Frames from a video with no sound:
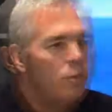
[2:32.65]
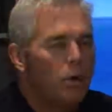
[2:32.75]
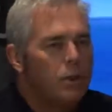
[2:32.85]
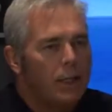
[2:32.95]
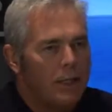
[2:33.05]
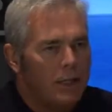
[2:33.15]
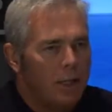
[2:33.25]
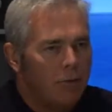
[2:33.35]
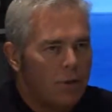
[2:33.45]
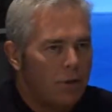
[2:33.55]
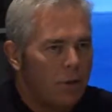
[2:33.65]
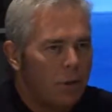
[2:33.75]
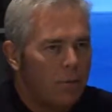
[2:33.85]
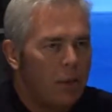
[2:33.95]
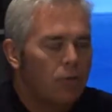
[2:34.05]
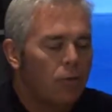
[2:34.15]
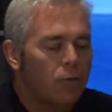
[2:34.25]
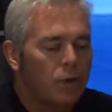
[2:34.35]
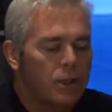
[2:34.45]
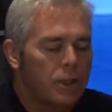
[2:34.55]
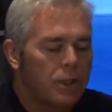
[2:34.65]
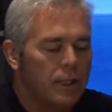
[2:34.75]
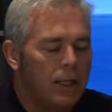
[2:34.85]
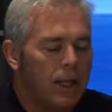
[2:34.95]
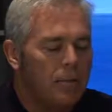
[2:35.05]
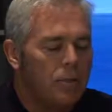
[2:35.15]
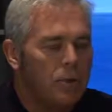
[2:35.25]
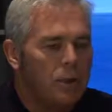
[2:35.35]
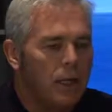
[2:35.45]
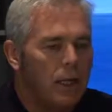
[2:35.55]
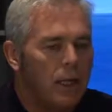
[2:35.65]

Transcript: What are DX10 and Vista going to mean for existing games?